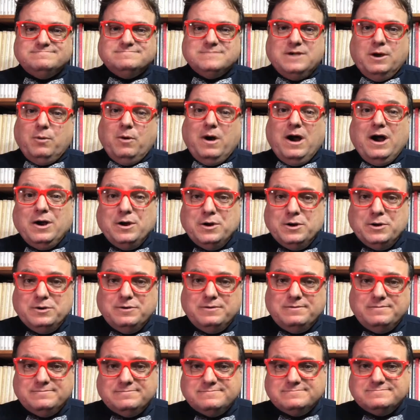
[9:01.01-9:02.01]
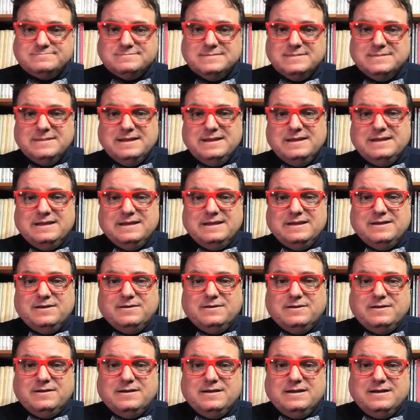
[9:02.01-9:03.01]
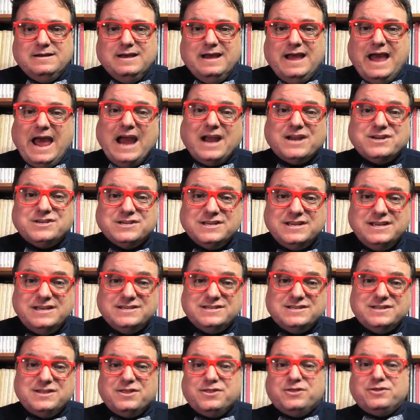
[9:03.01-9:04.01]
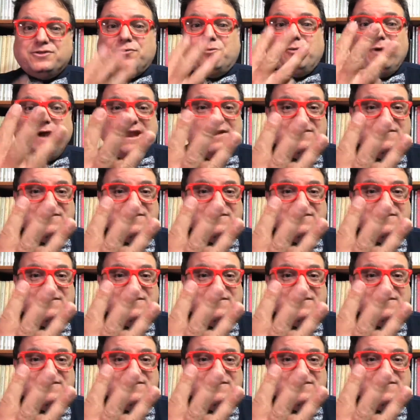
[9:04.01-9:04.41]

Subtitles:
Oahu actually is 3